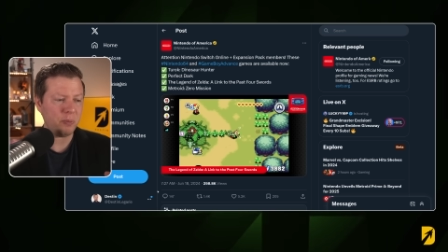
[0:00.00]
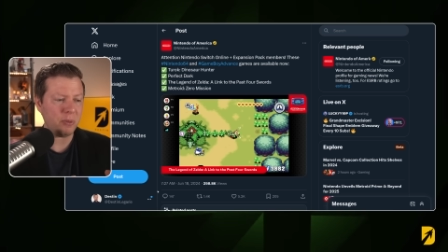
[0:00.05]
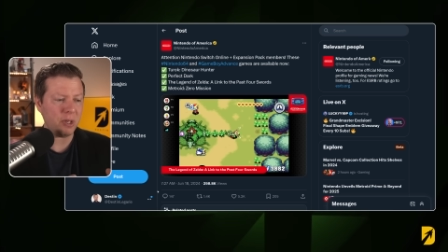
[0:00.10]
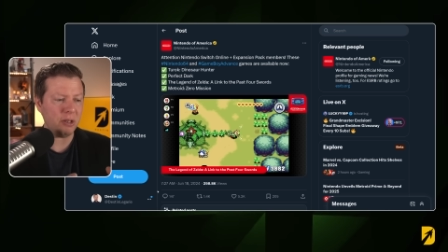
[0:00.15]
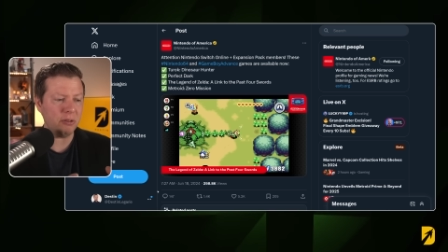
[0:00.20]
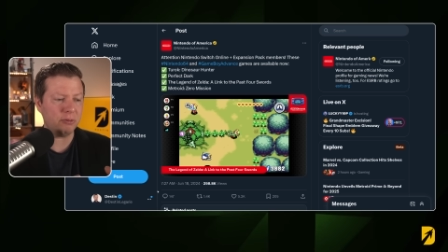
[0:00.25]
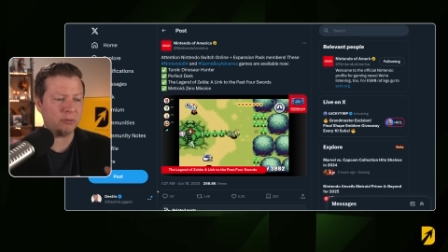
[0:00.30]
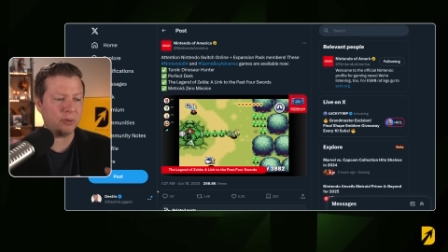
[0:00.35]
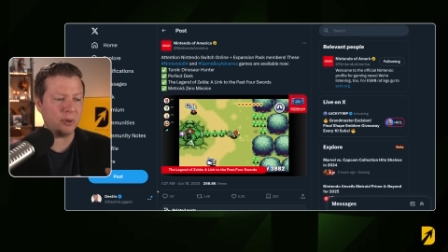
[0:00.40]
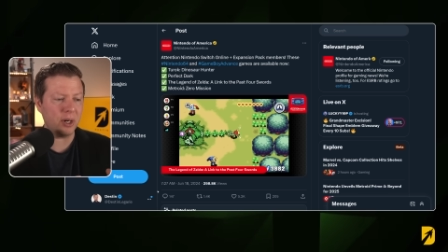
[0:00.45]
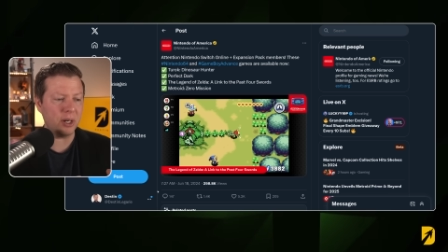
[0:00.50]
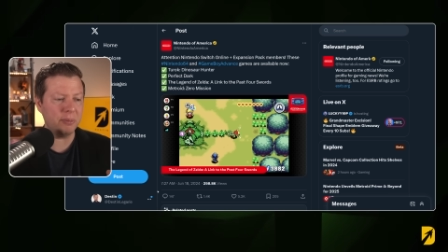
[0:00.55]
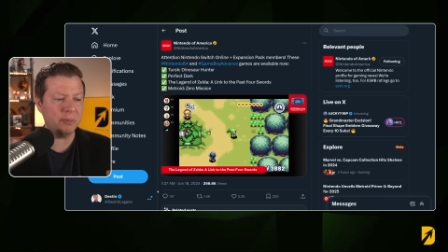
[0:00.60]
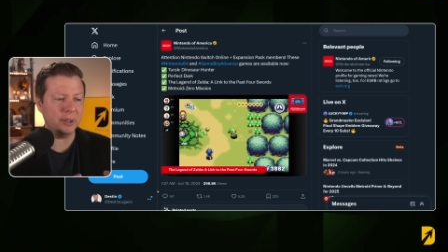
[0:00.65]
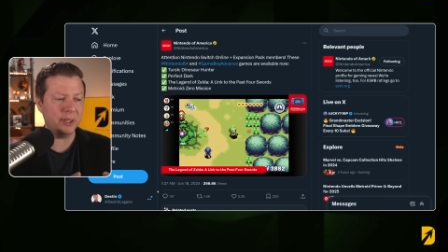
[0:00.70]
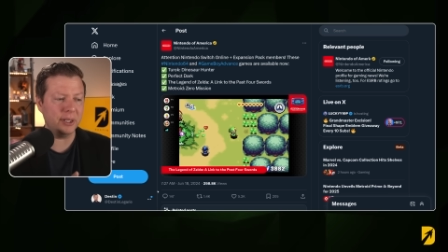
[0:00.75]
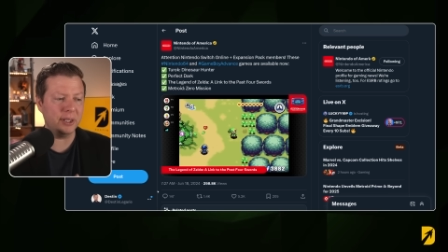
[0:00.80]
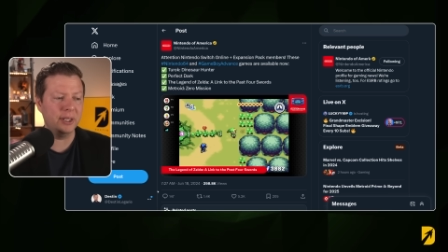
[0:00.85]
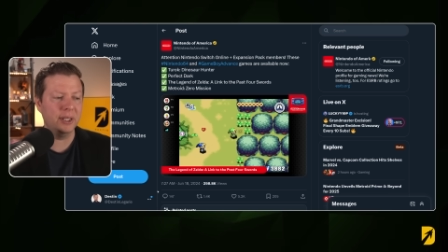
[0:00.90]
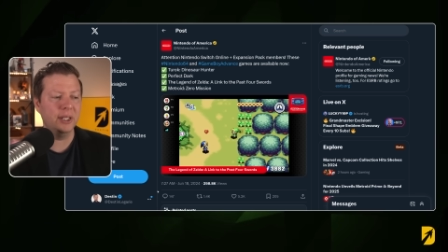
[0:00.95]
from
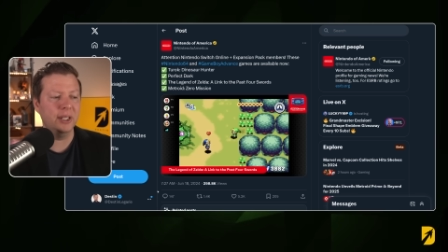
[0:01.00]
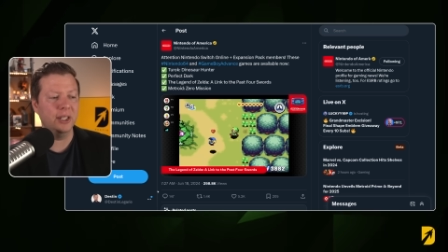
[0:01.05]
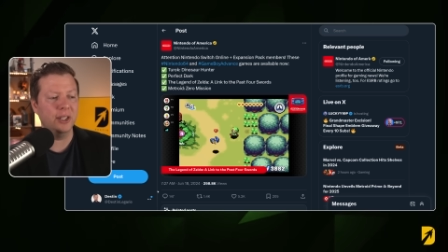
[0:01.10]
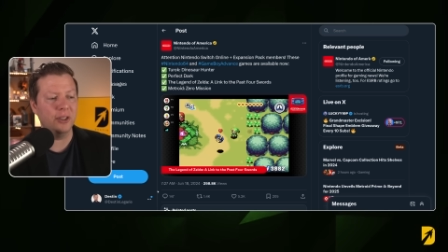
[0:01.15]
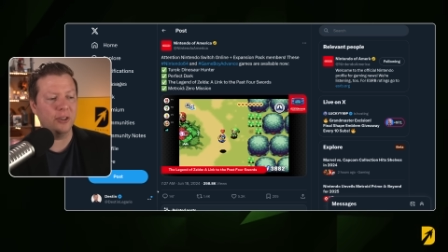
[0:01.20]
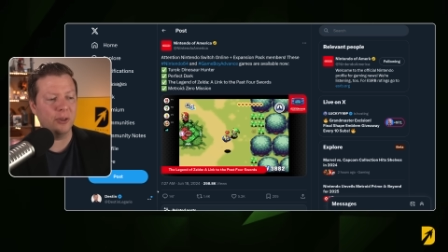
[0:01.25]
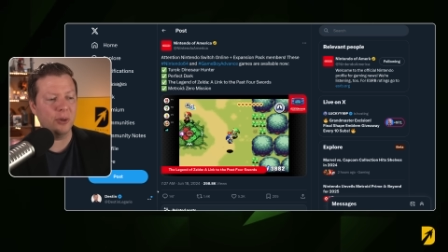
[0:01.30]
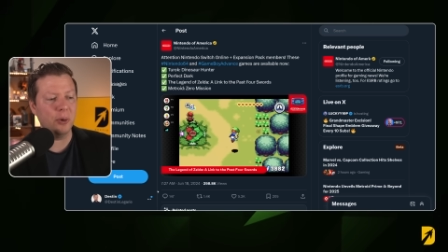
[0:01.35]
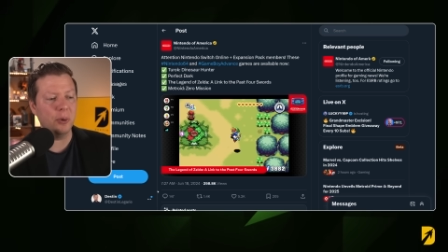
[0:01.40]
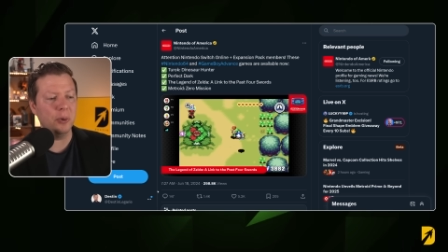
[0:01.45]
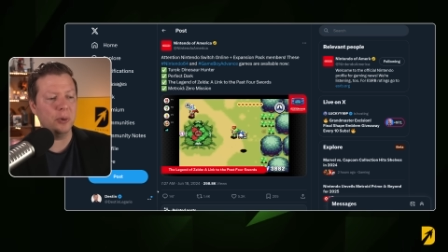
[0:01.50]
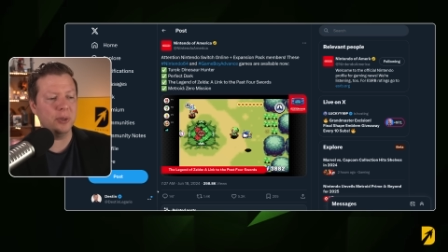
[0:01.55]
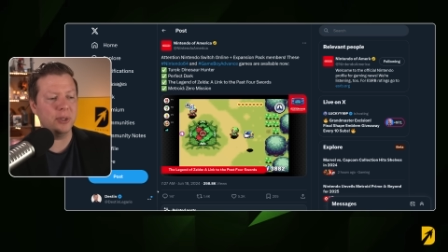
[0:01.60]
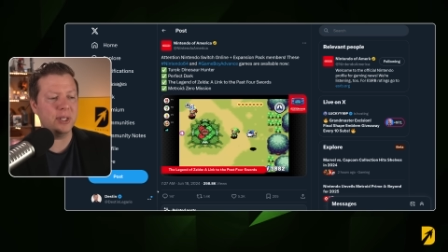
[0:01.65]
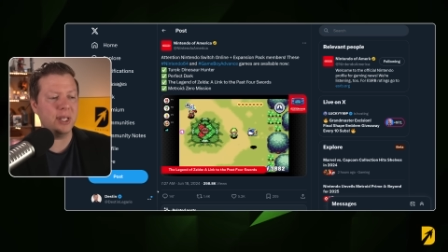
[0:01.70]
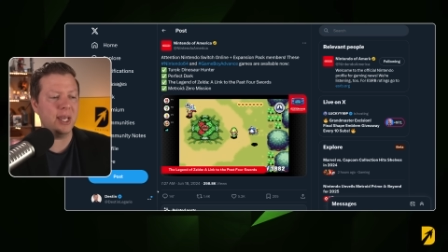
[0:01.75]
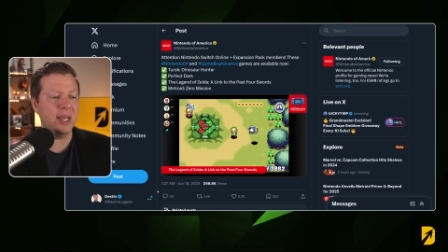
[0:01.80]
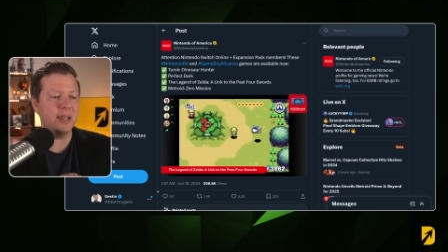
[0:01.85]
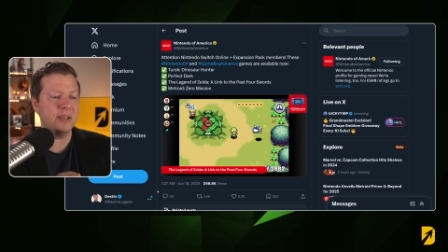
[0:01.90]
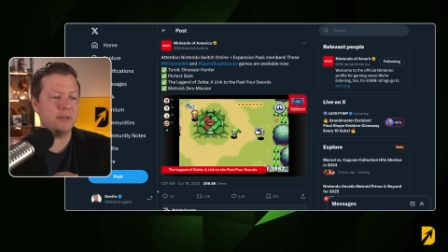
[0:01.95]
the old
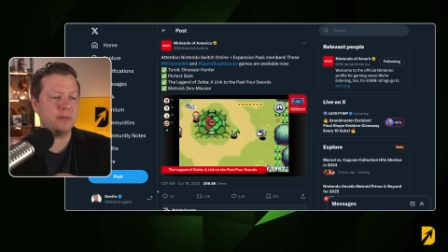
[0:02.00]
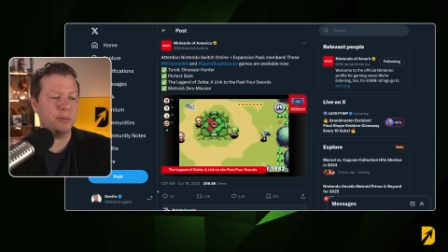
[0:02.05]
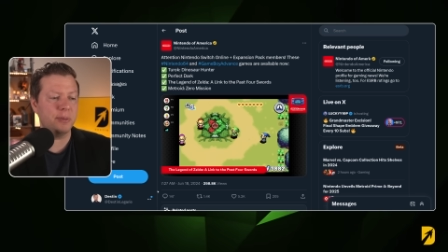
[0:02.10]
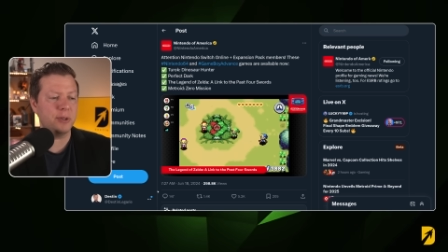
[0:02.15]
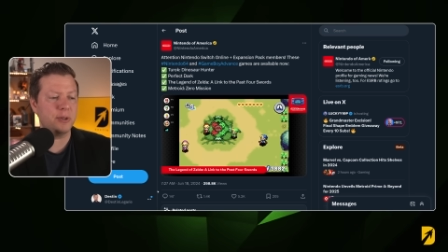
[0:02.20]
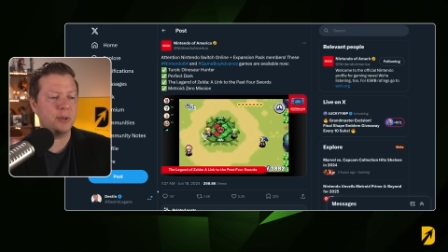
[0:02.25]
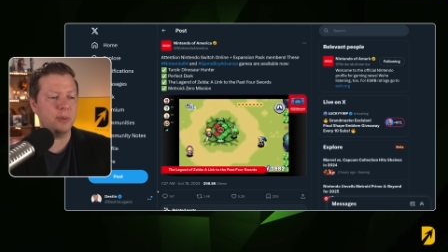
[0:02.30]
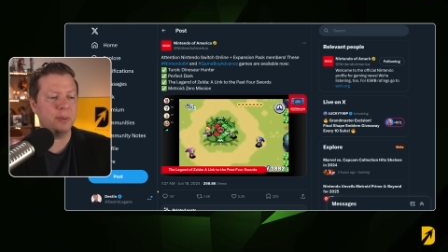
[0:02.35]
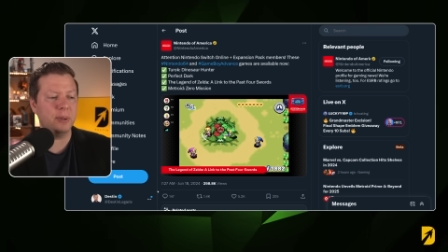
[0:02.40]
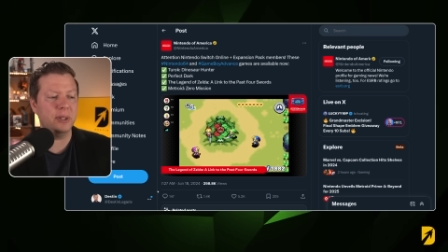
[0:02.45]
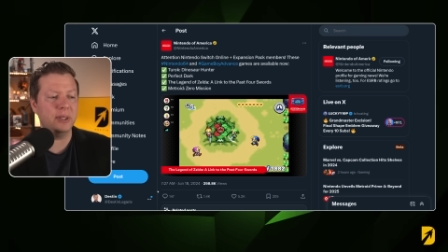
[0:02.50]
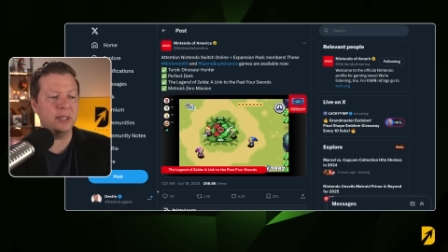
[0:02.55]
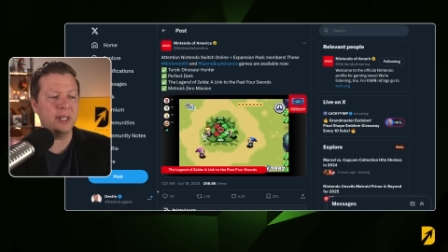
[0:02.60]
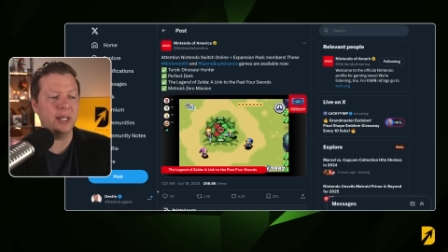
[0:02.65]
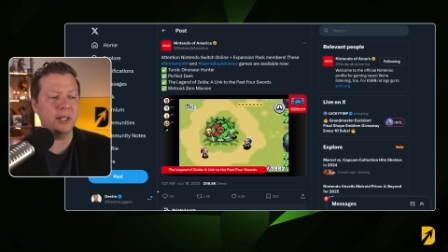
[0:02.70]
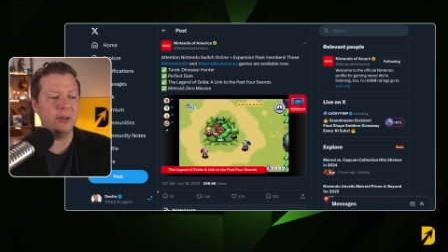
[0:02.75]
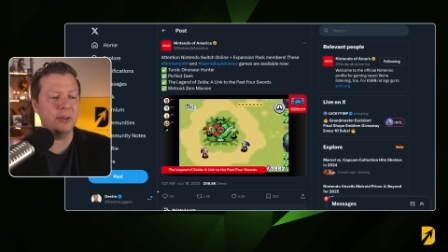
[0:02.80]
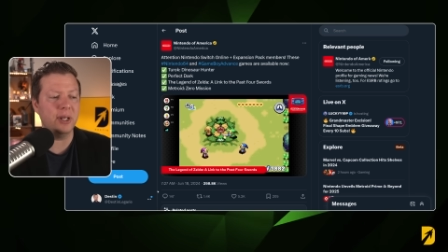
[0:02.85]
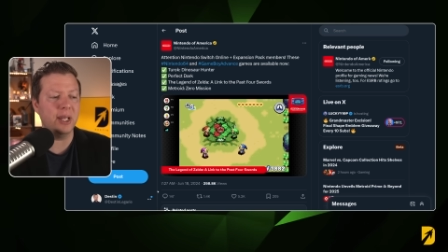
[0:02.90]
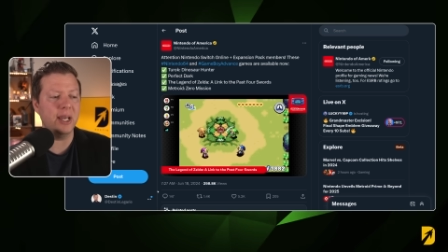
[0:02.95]
days from the Super
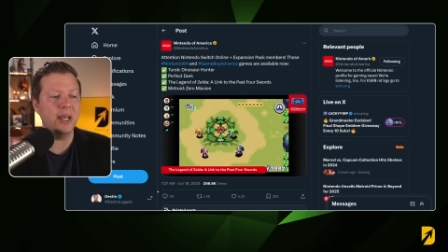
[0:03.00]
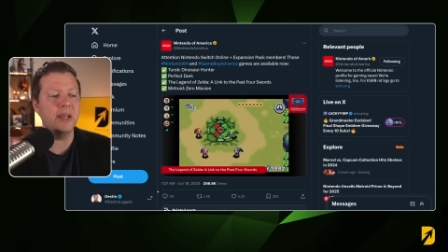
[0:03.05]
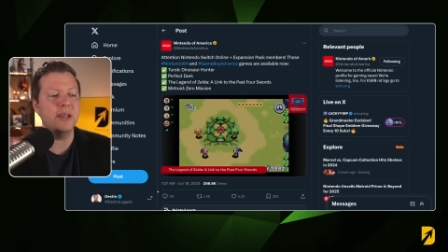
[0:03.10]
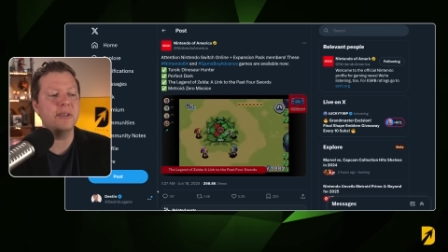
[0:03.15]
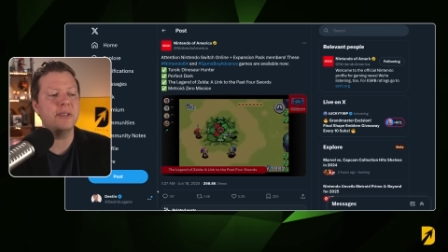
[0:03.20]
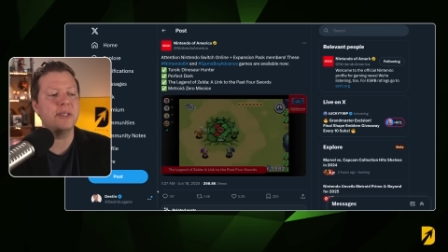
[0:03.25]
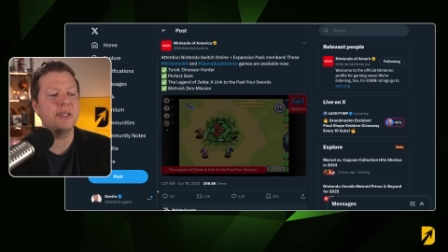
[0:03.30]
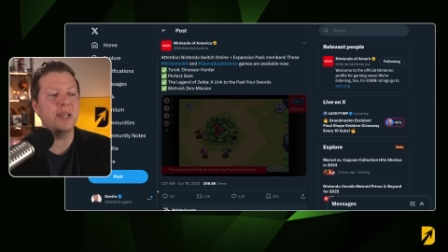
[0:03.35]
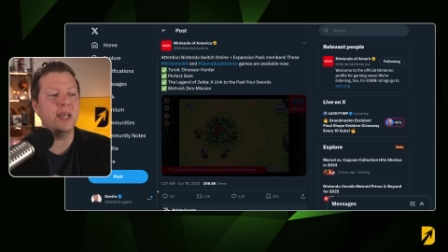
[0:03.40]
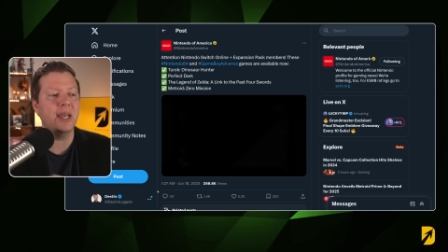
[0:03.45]
Nintendo days